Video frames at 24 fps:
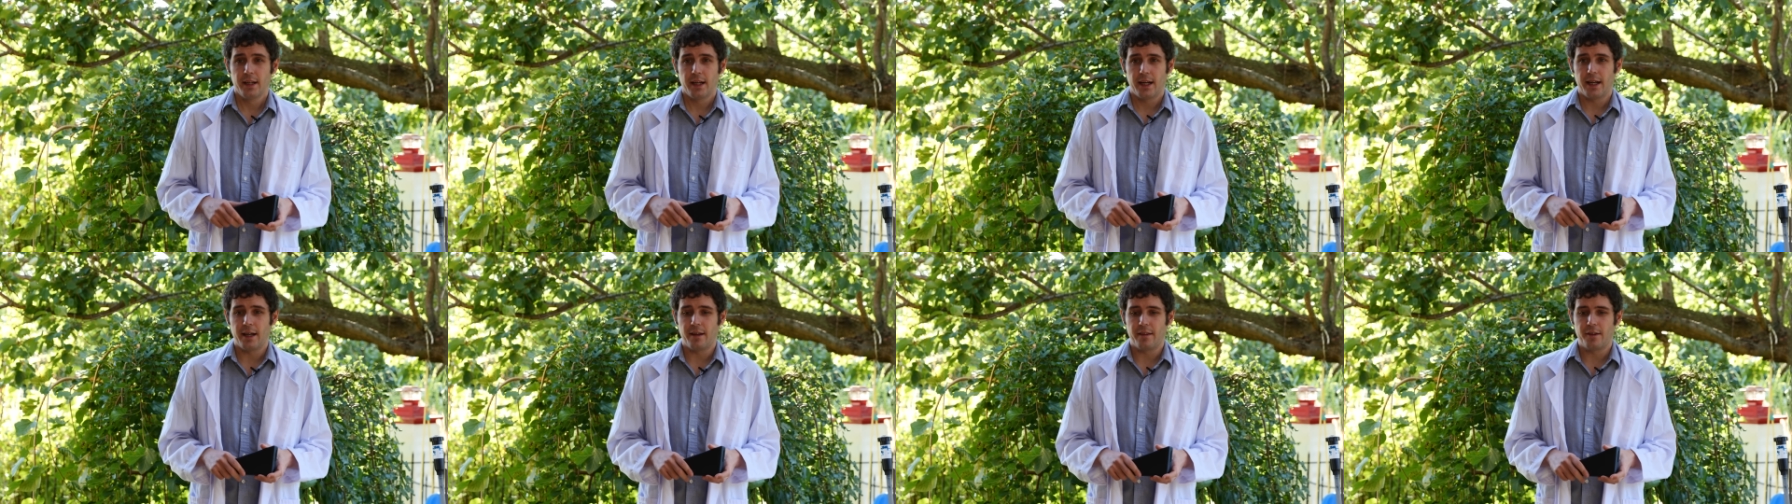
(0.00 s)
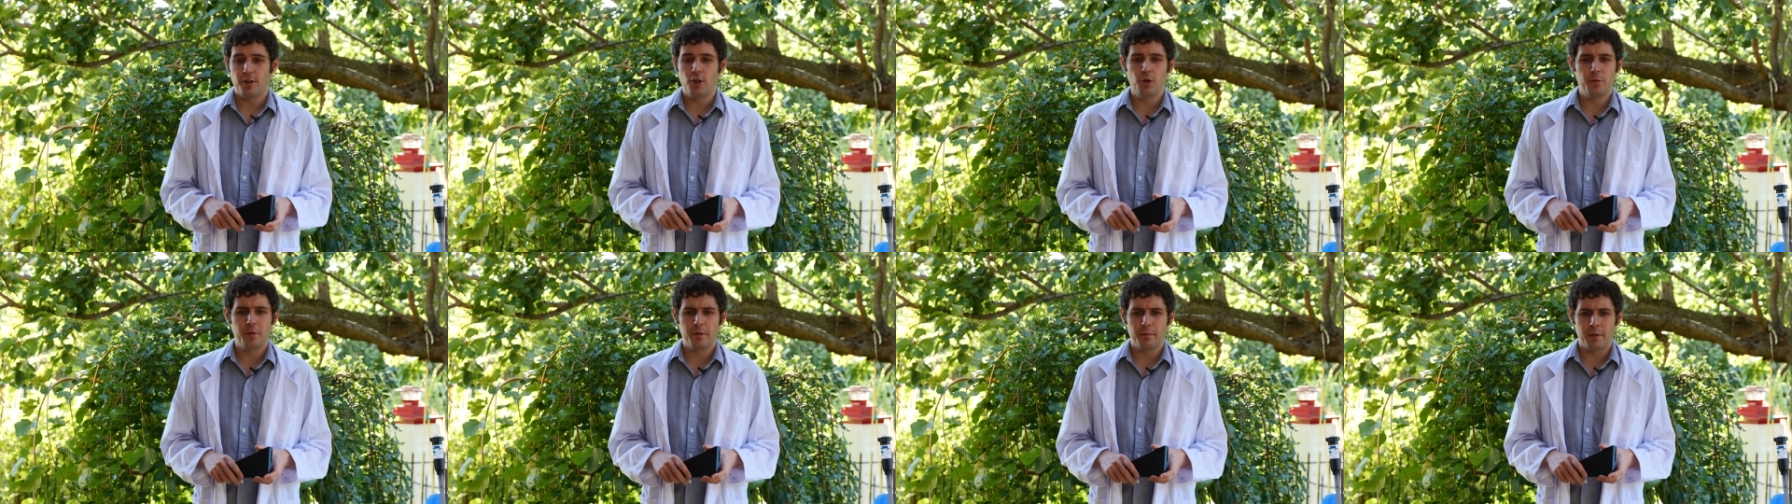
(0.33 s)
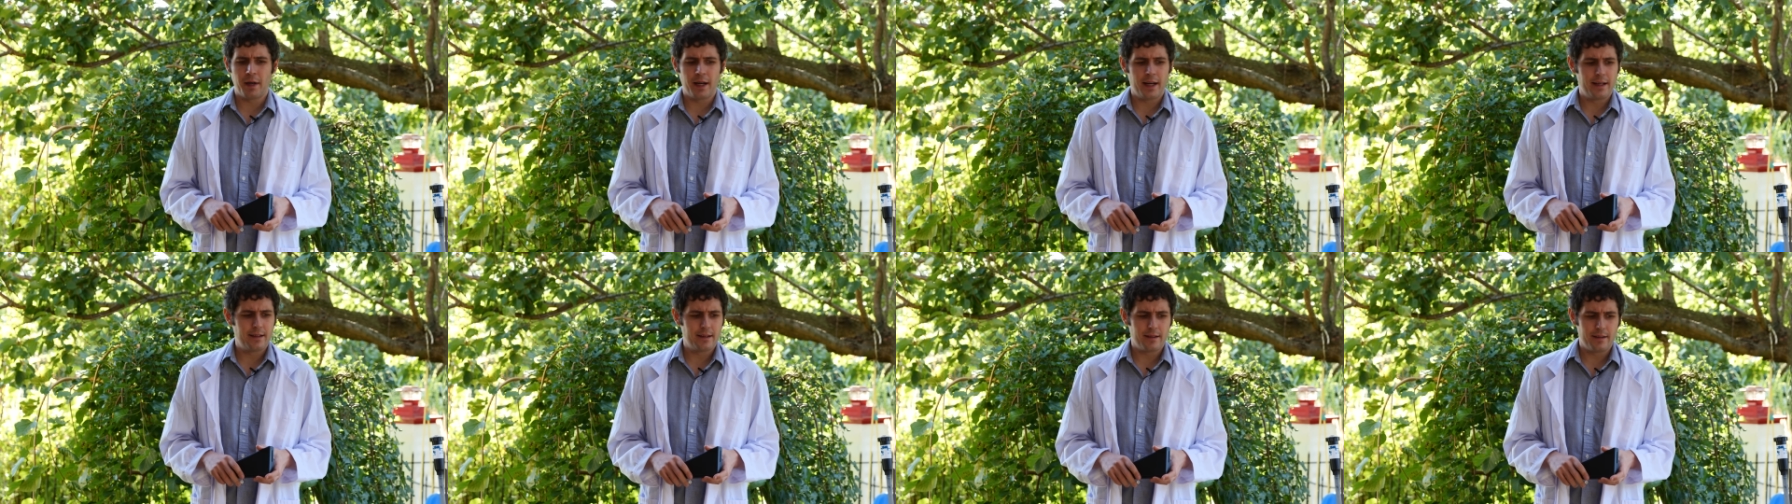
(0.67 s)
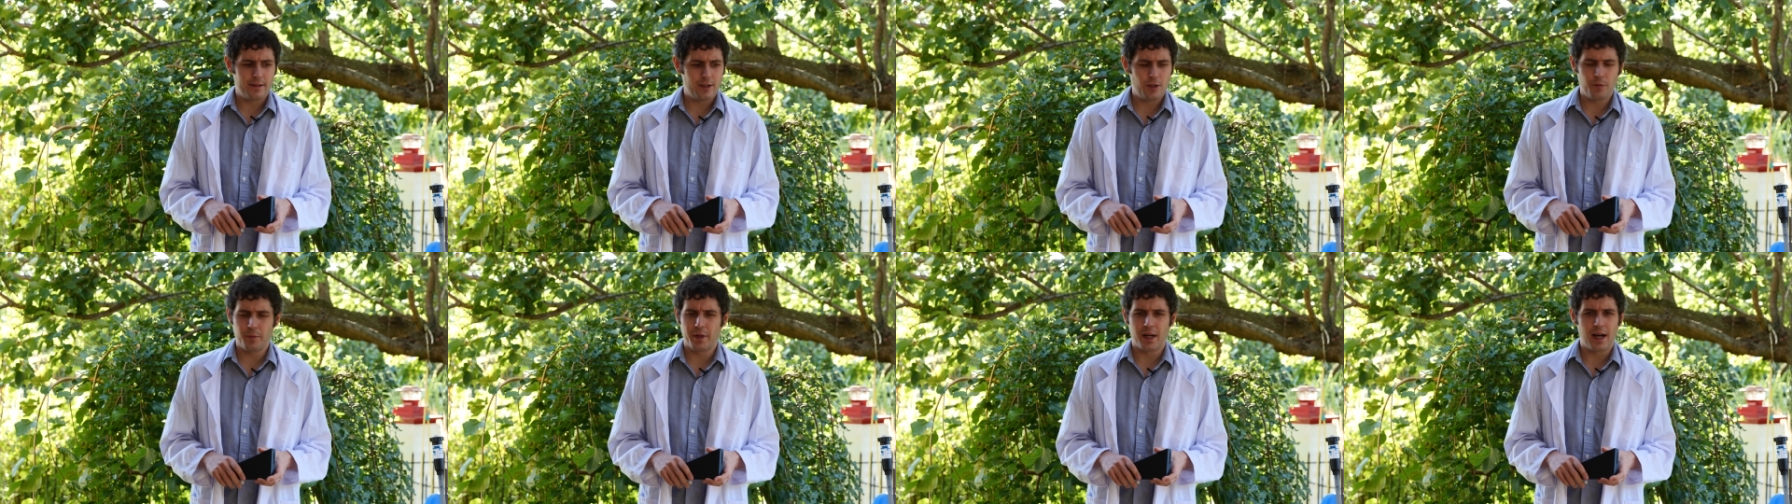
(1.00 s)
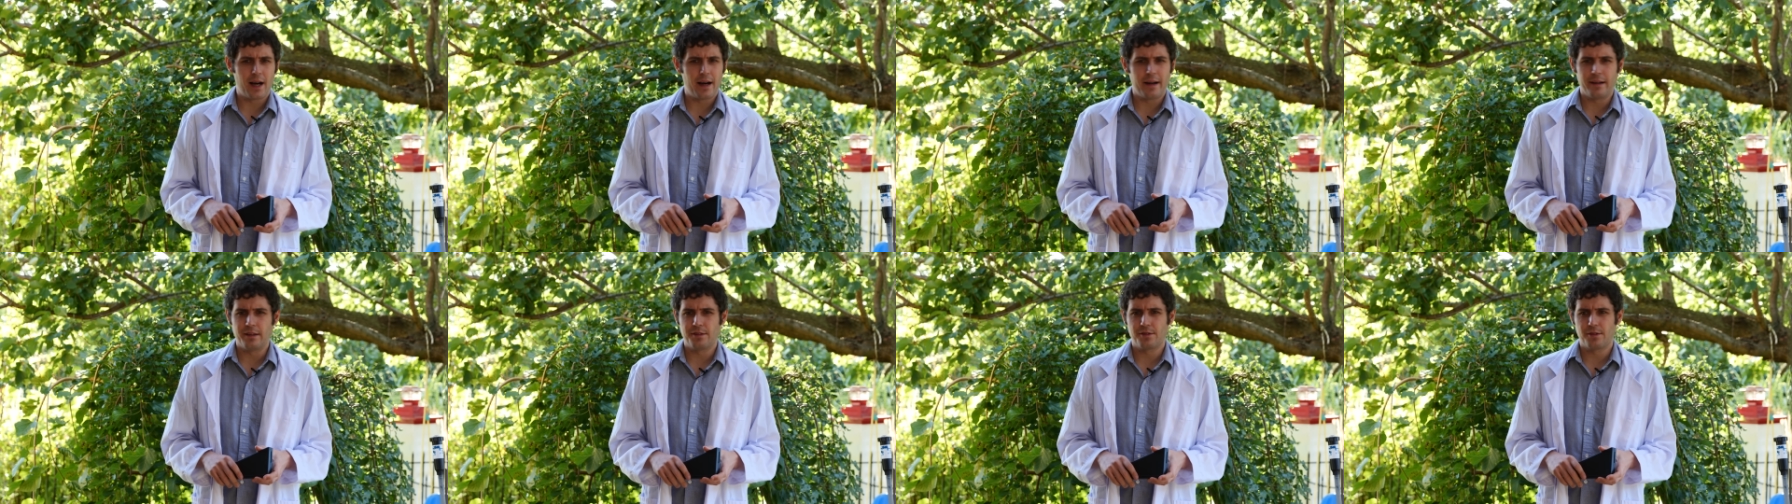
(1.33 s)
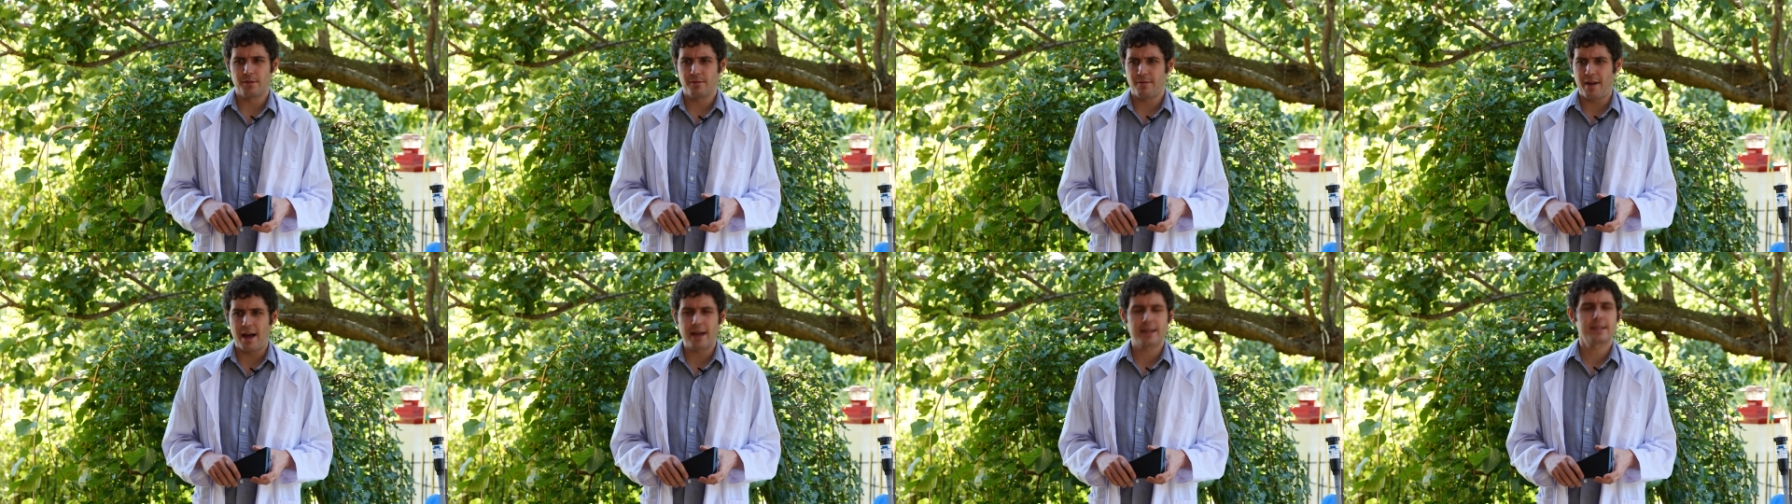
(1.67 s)
Uh, the human mind and the human eyes
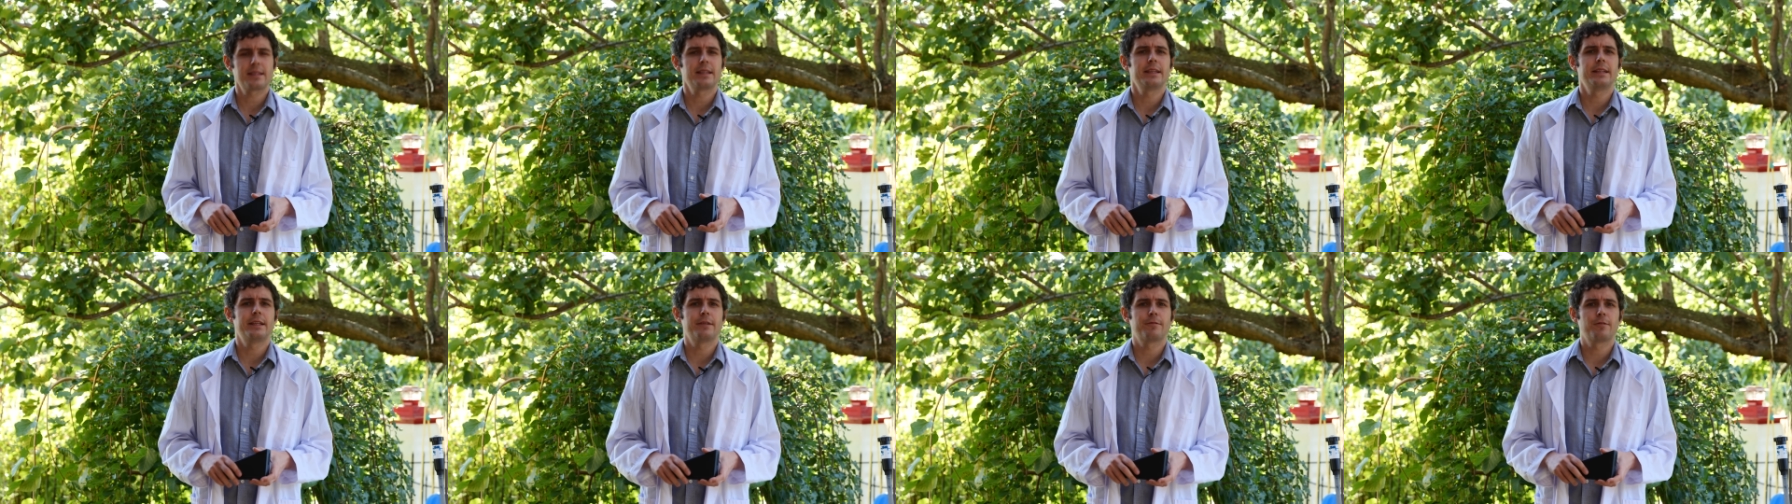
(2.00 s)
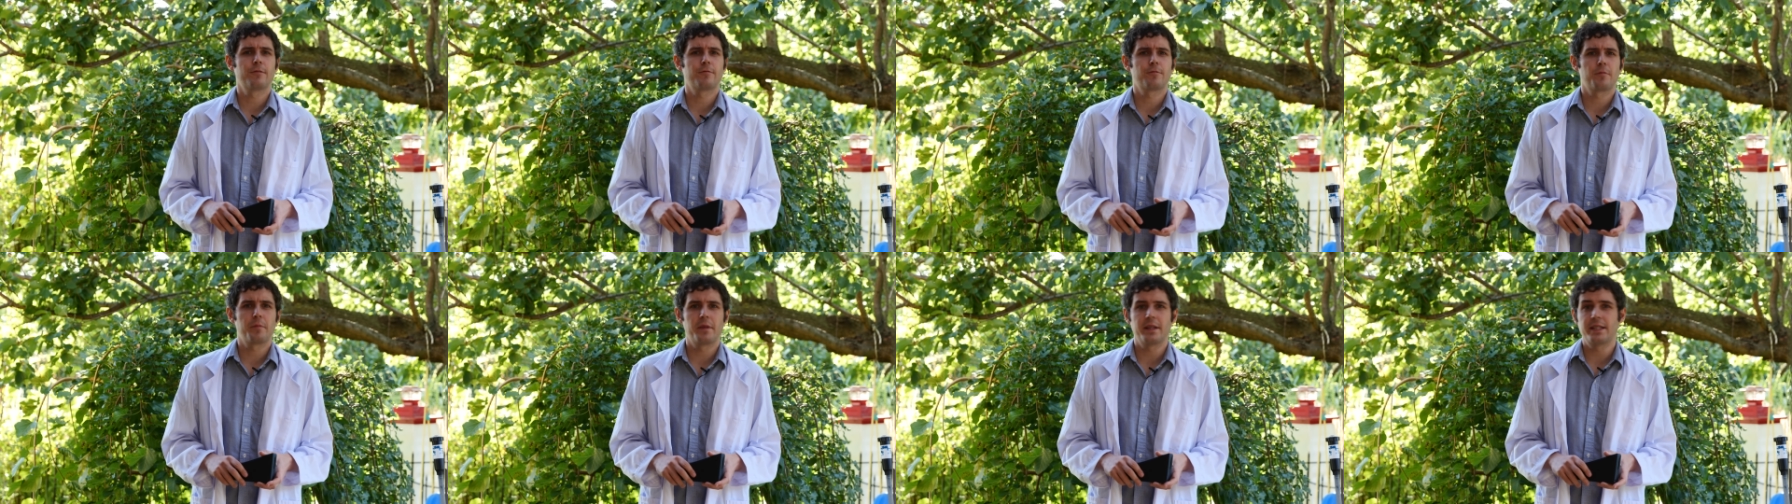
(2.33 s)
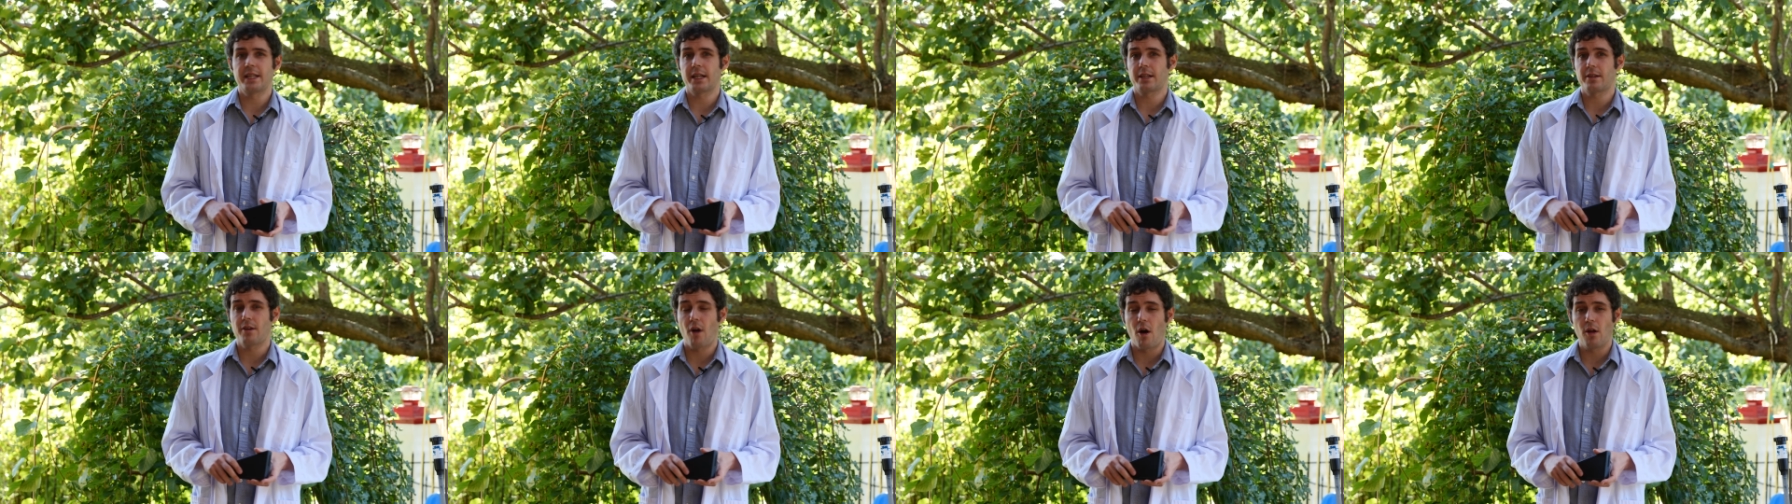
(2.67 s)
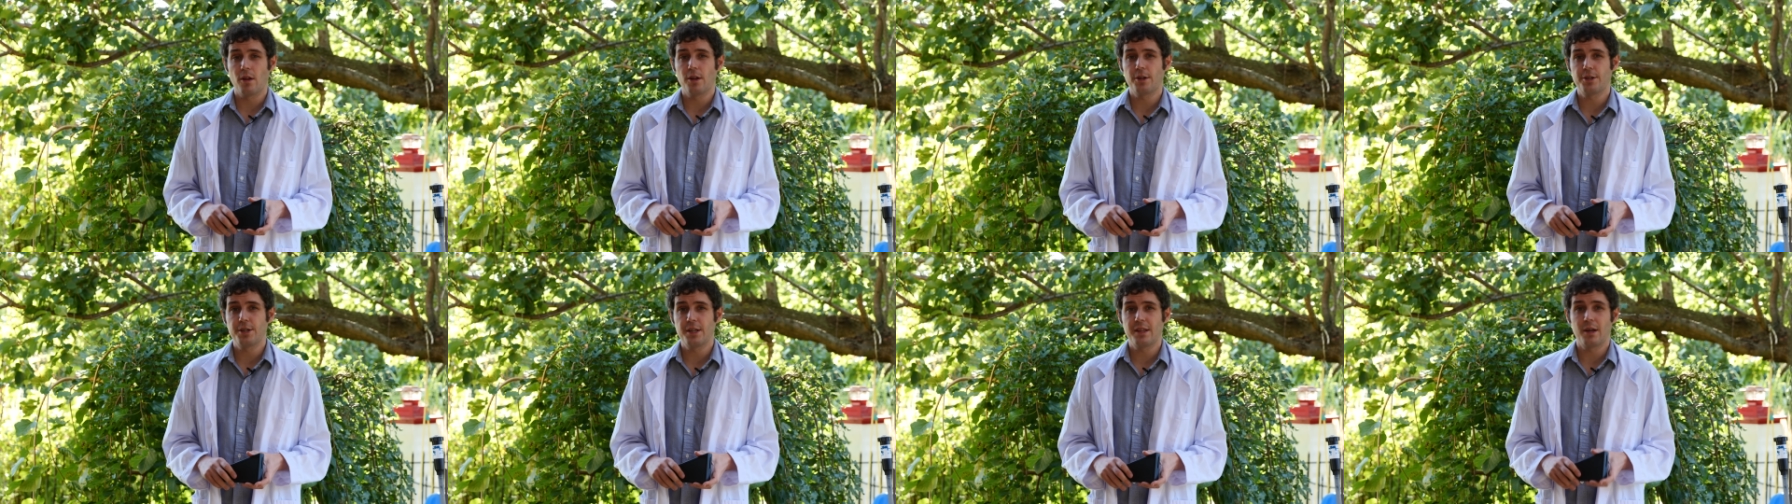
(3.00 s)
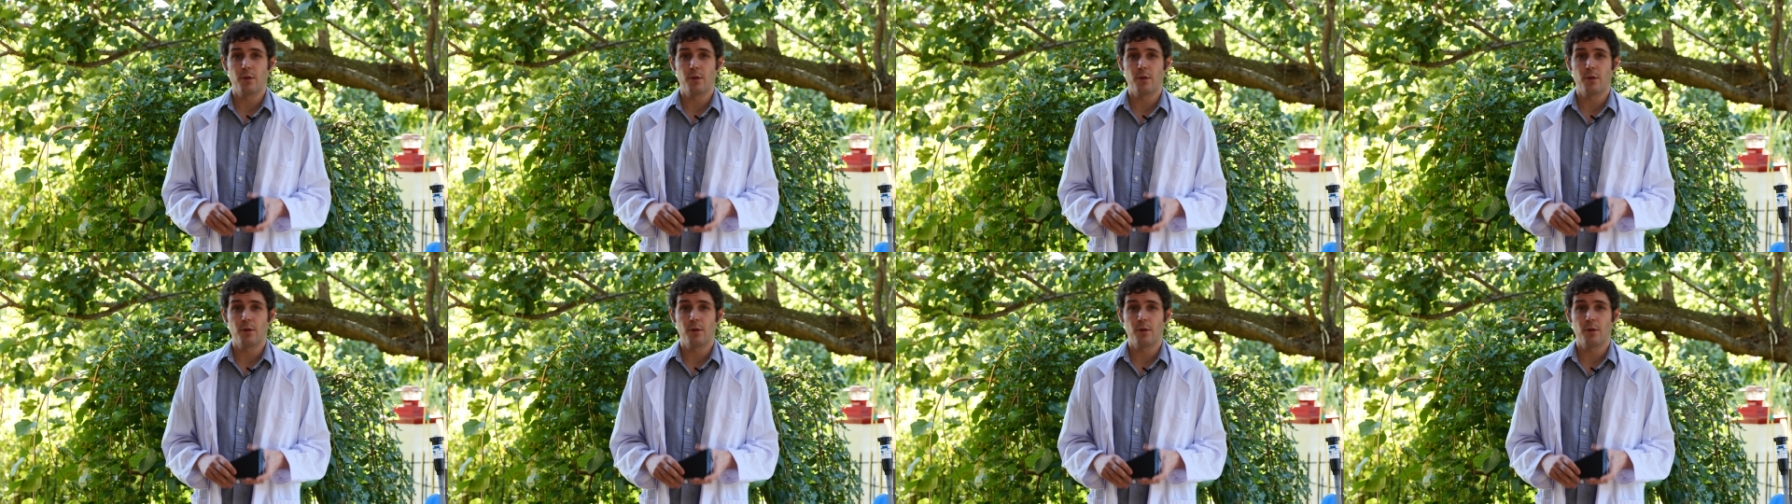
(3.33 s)
are vastly different from the technology